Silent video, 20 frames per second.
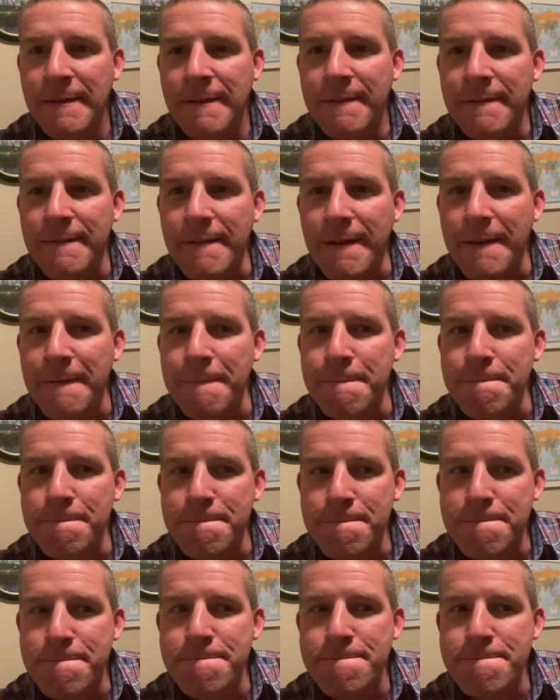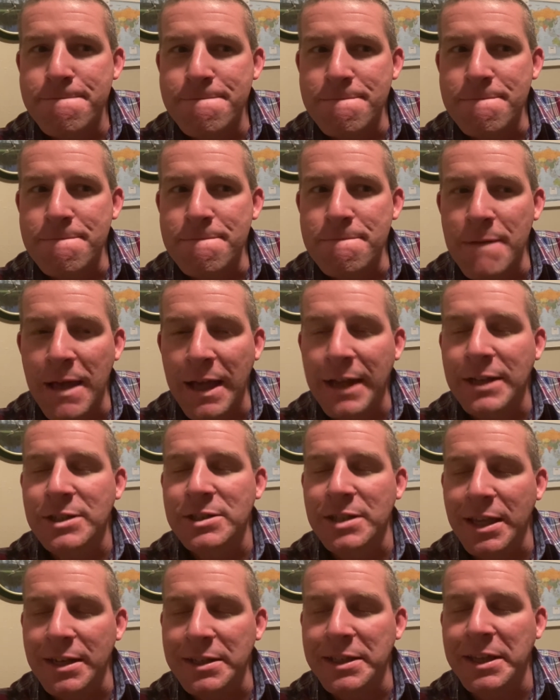Um, I
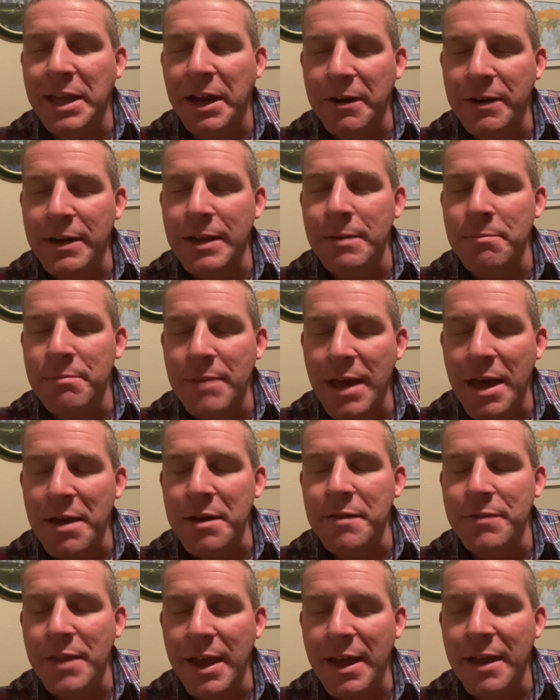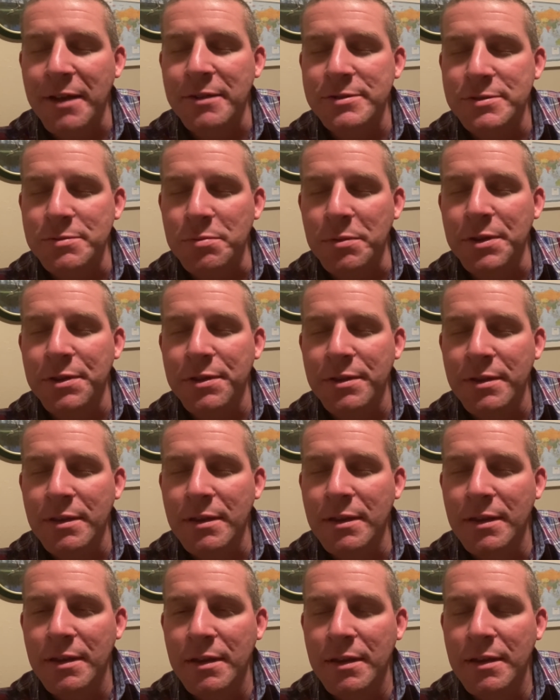actually had to carry him out of the house with
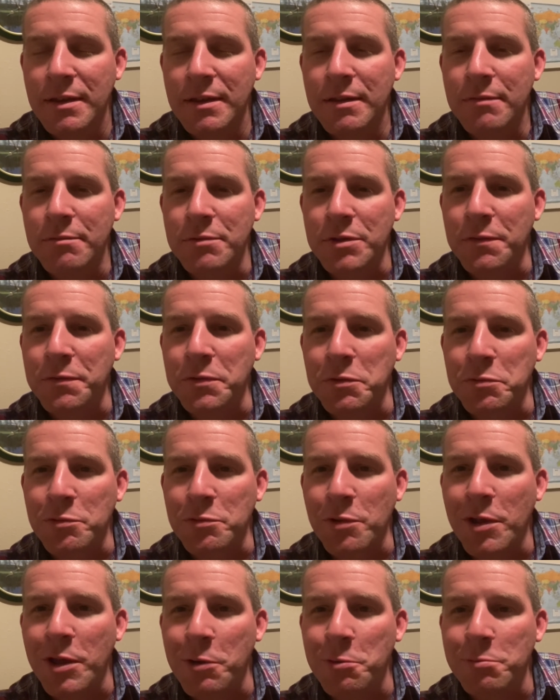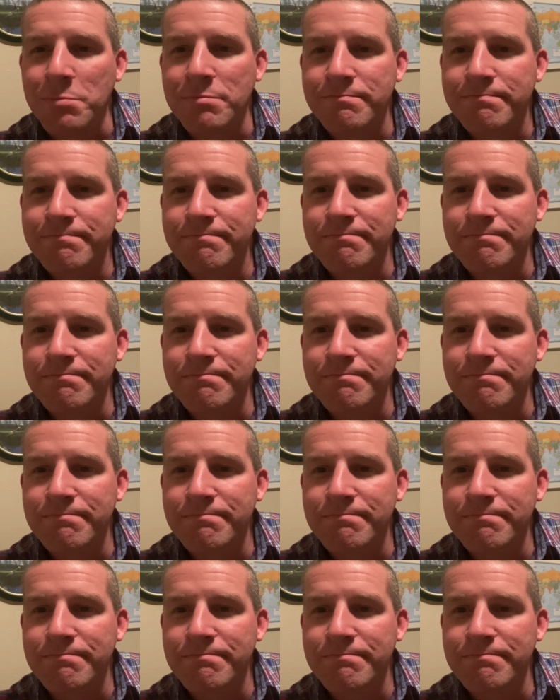the funeral home.